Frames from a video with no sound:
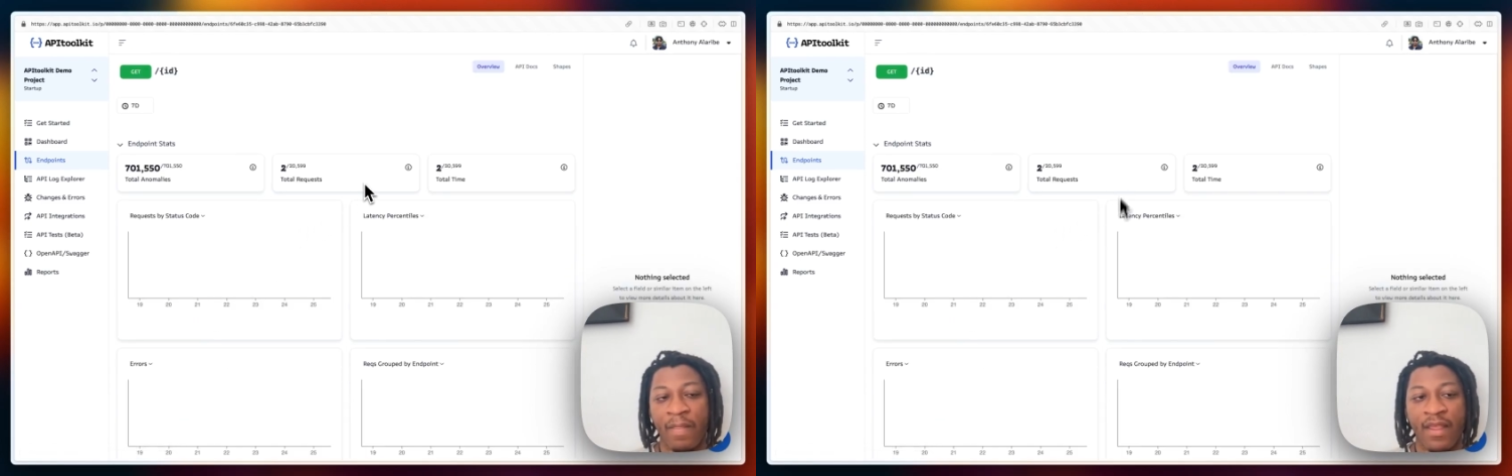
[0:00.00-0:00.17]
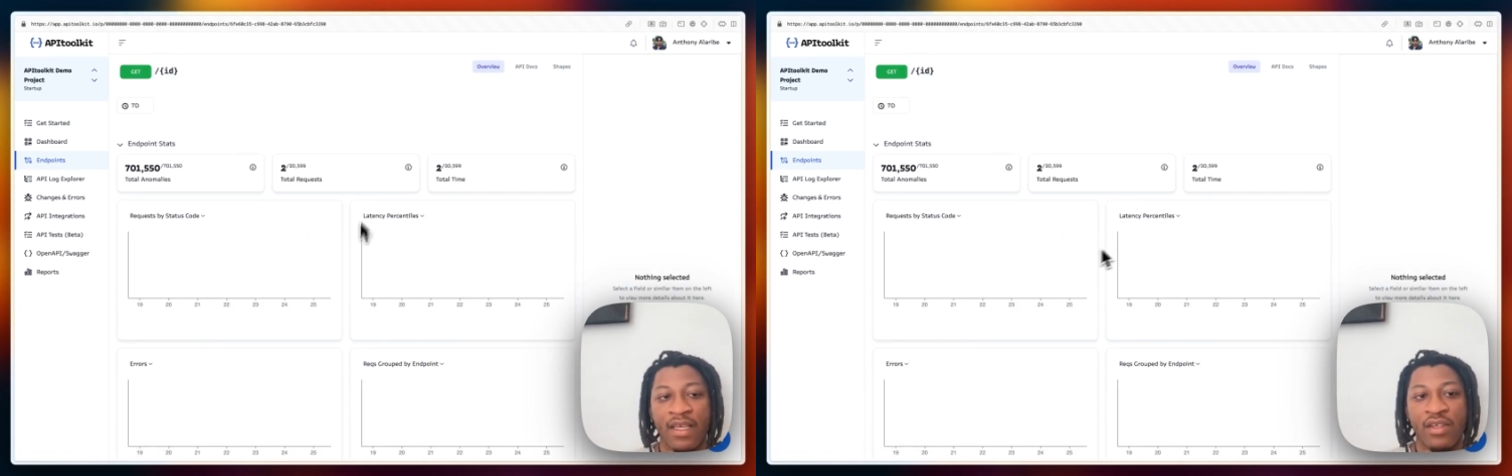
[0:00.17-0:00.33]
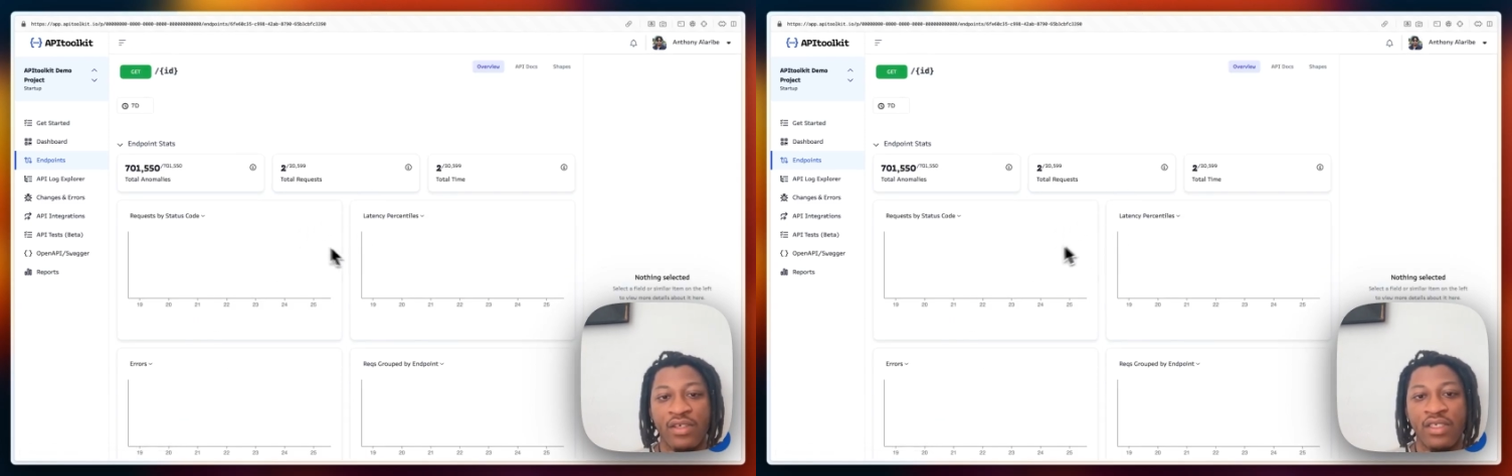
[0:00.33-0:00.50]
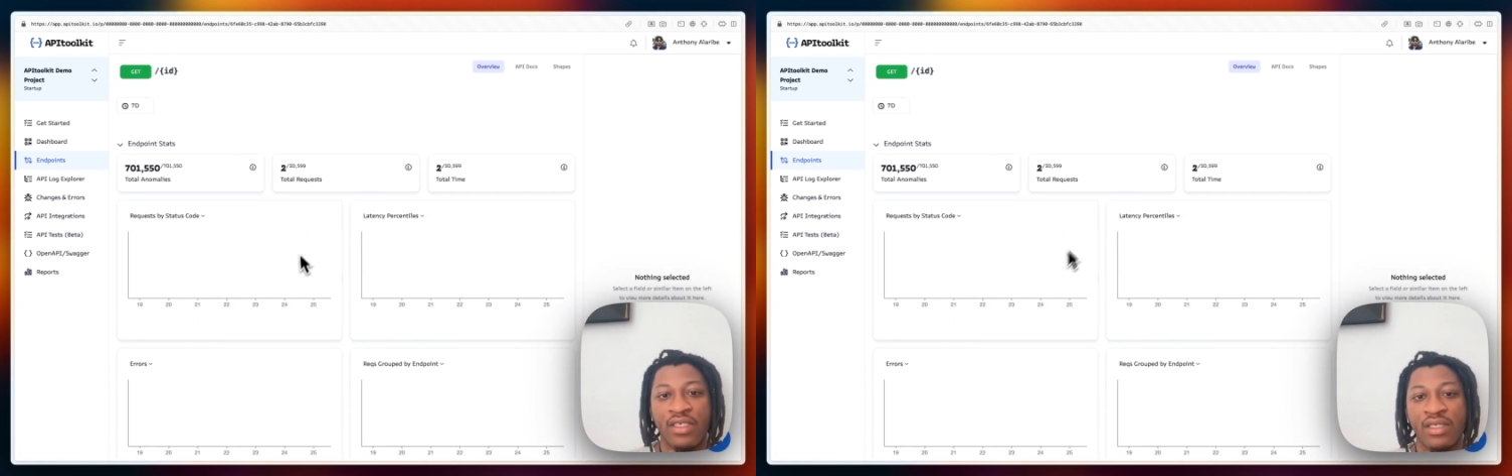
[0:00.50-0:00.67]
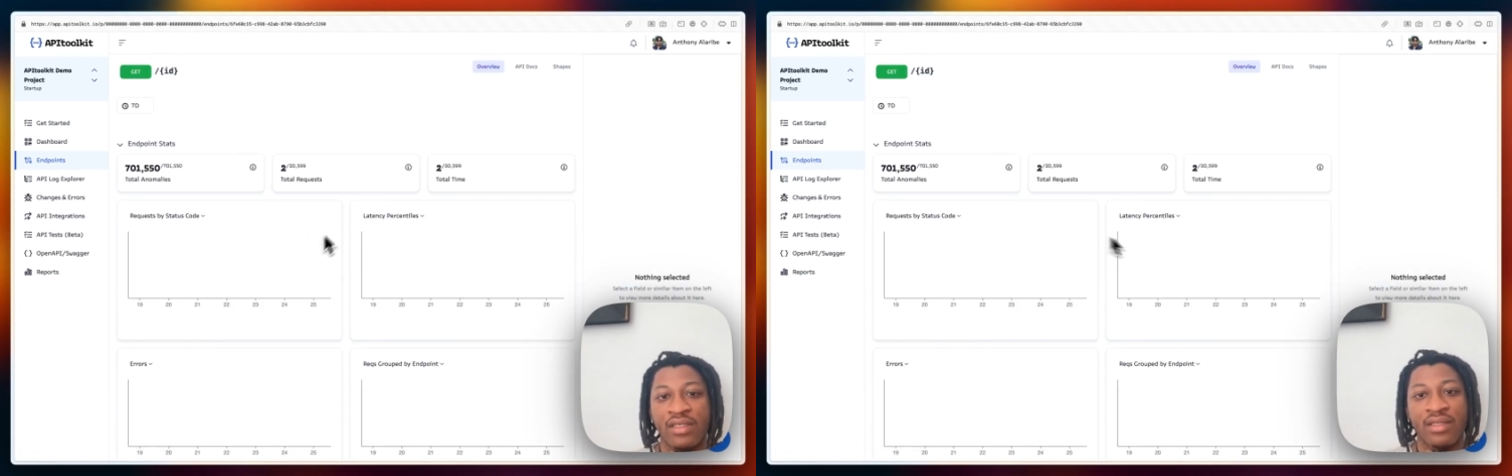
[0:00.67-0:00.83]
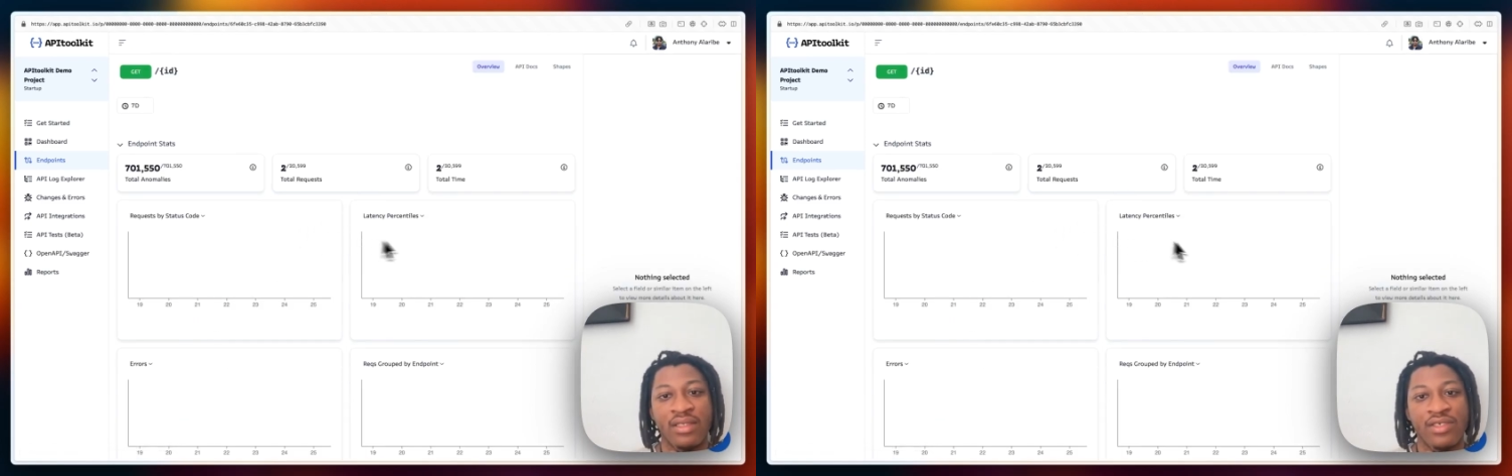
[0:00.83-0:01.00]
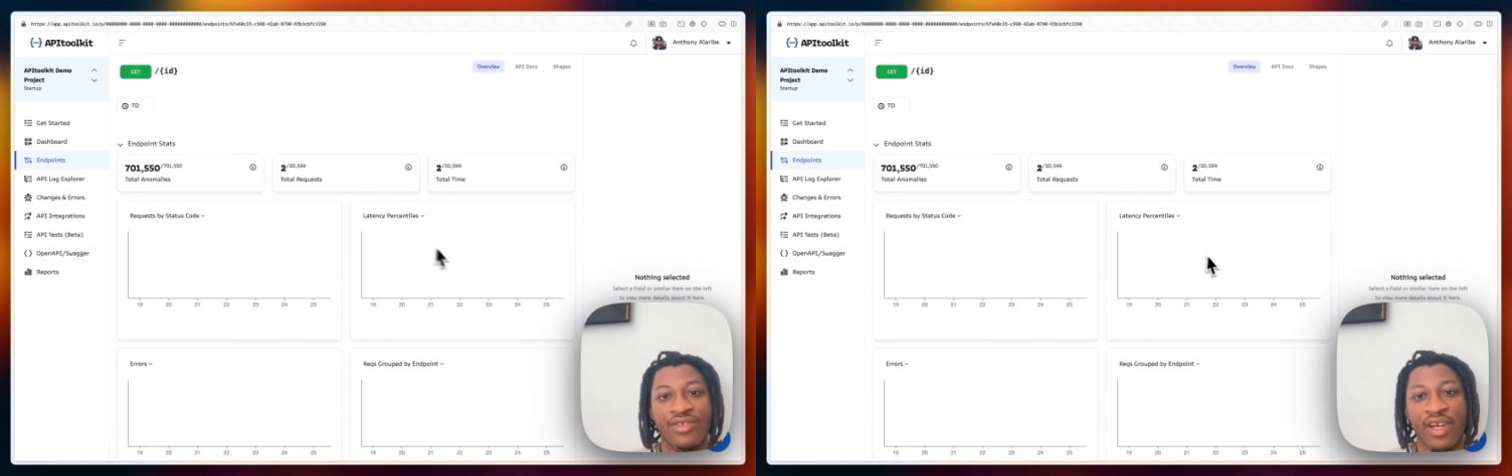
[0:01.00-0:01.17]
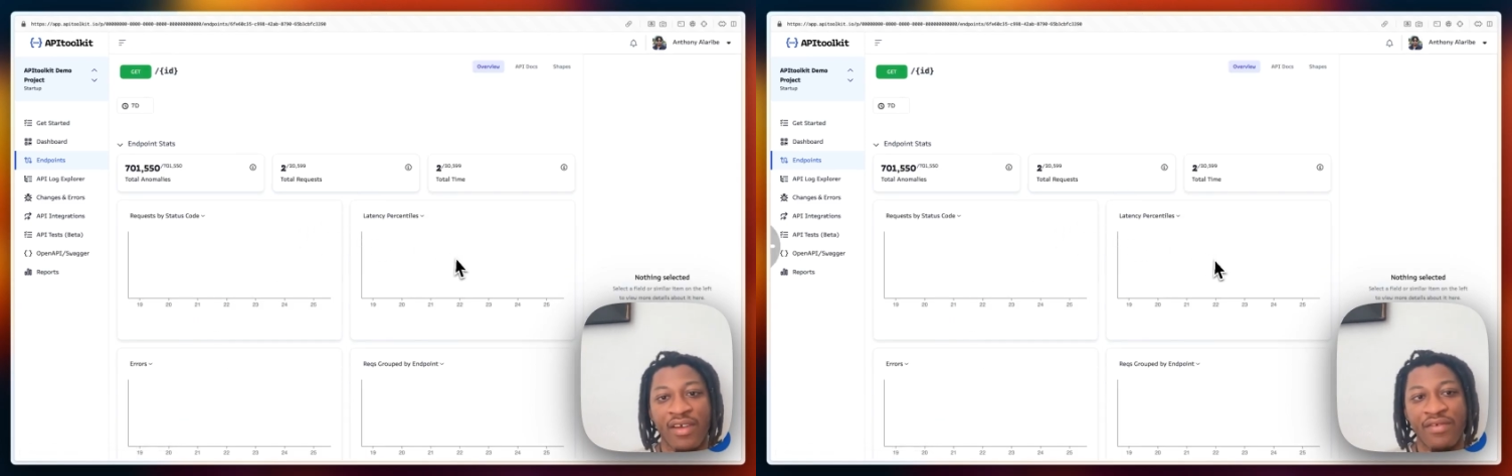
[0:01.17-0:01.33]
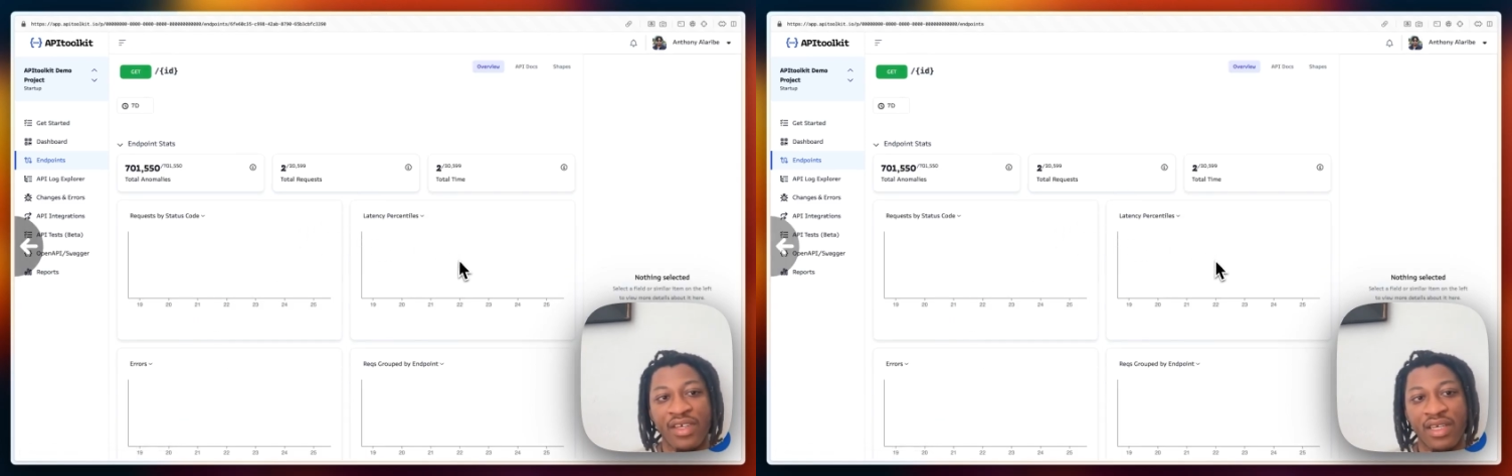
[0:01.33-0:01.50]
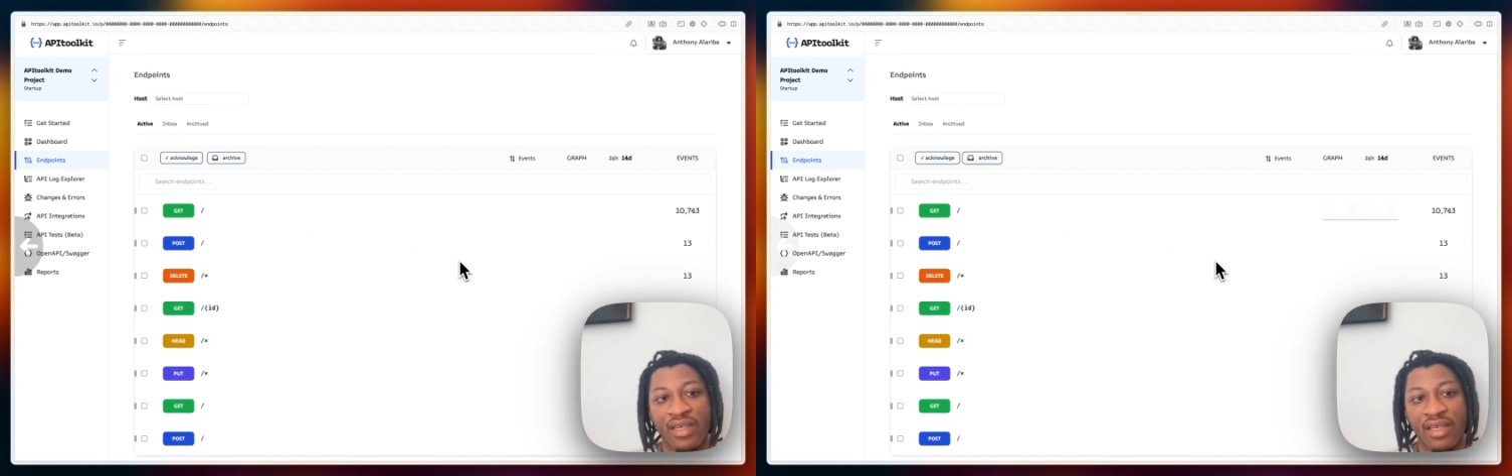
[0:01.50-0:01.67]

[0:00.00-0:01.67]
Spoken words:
including the traffic.